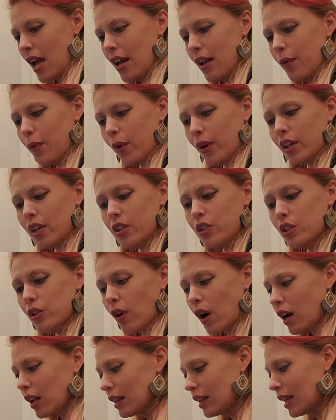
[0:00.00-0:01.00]
We're gonna do
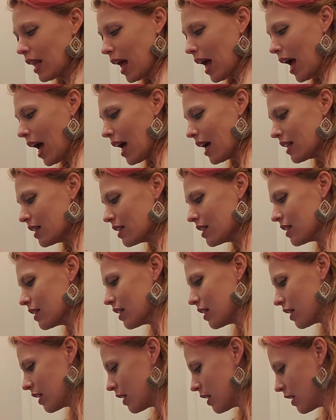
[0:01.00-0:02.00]
our
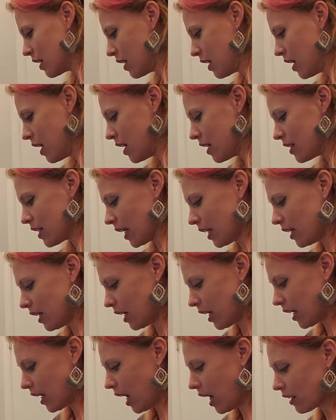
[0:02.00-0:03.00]
last
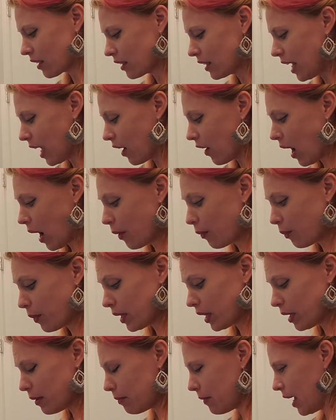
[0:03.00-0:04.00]
secondary color. Now, I
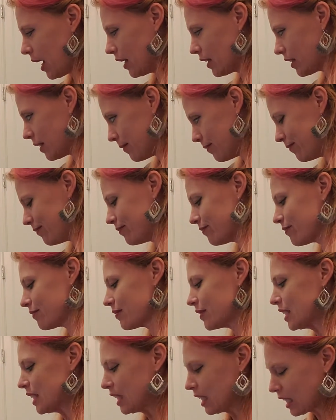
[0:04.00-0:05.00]
will admit,
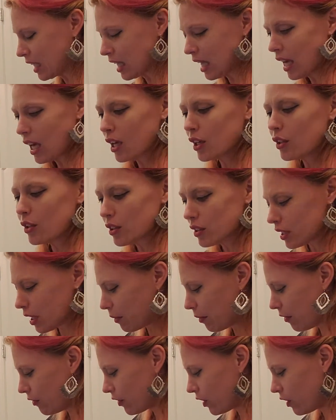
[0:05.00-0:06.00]

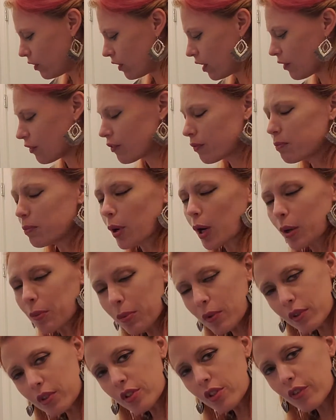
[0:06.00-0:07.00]
some of you, if
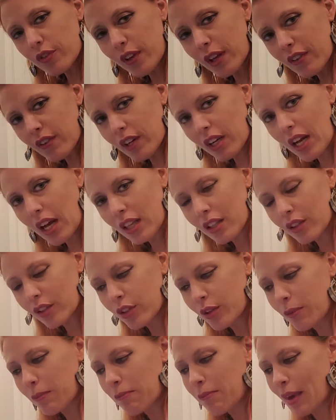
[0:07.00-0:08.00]
purple is your favorite color,
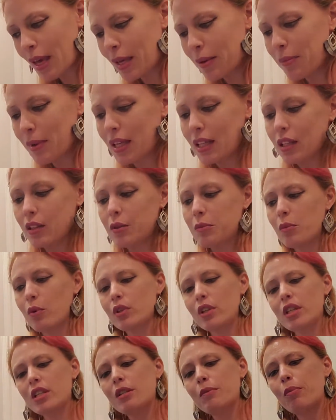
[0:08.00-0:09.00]
you may be a little more
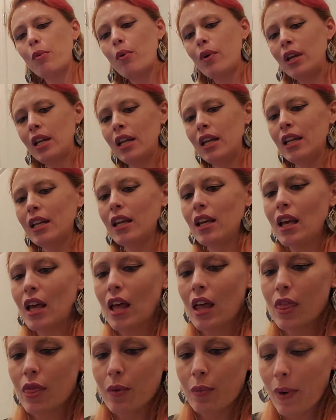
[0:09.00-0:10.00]
disappointed.
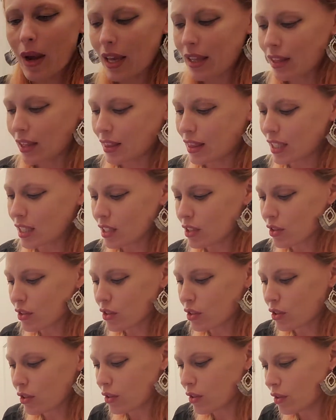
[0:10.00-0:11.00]
The way that
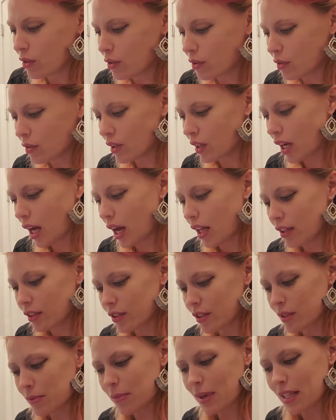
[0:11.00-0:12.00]
these two
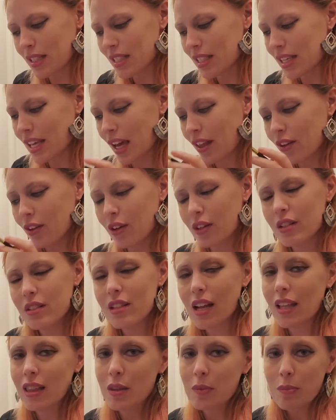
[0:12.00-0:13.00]
colors mix together, it's
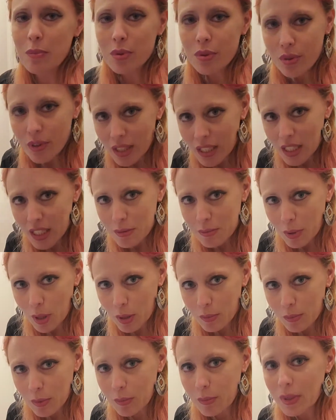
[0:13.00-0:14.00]
not the prettiest
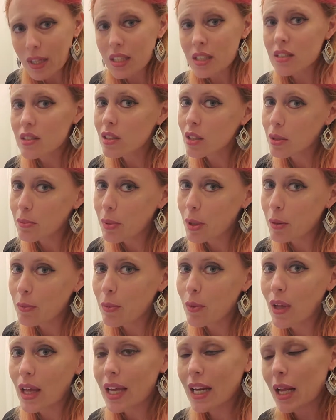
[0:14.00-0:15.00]
purple, but it's still a
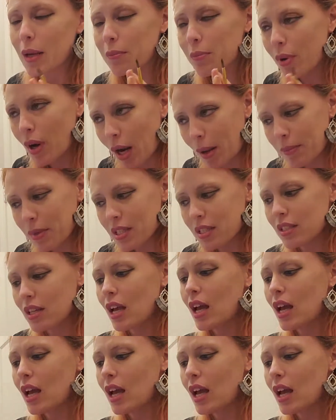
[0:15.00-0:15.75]
purple, and I promised